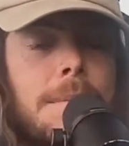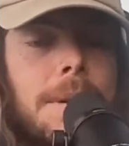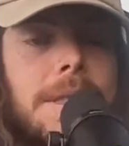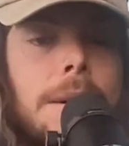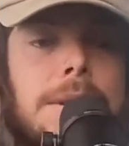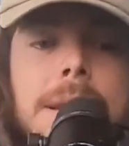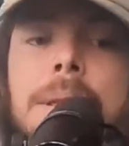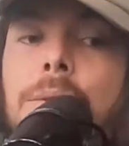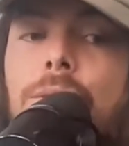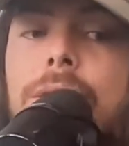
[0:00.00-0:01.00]
But there was
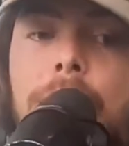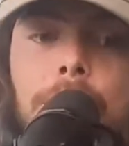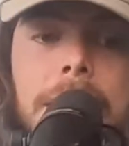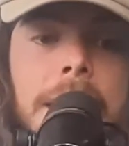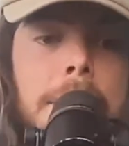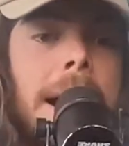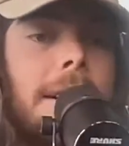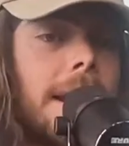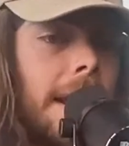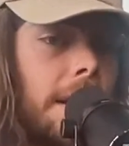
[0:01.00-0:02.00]
something really weird
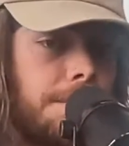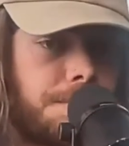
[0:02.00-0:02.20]
about like